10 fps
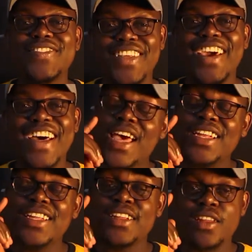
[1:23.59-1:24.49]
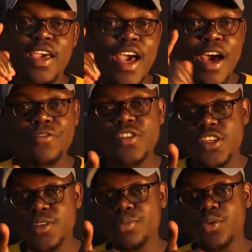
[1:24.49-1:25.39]
yeah, and then a half
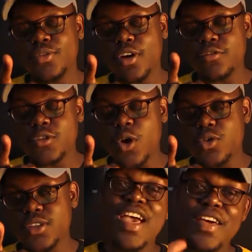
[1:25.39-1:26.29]
teaspoon of salt.